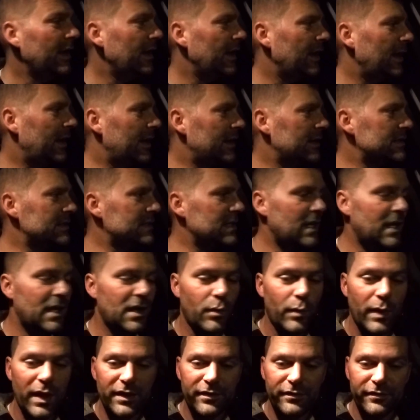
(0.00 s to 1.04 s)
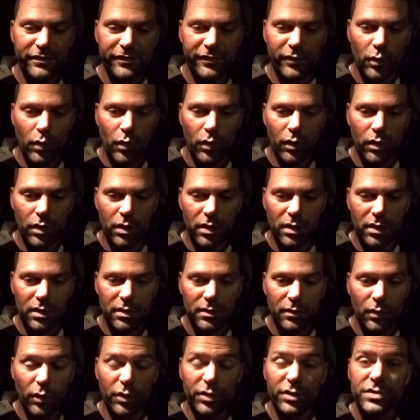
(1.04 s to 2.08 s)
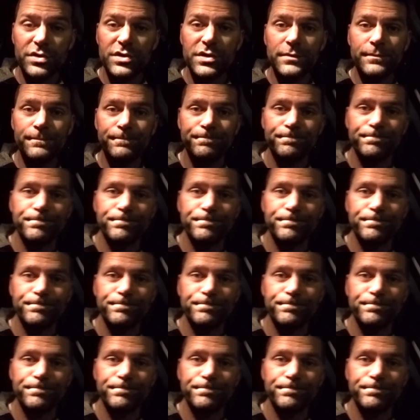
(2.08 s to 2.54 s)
and waiting for orders.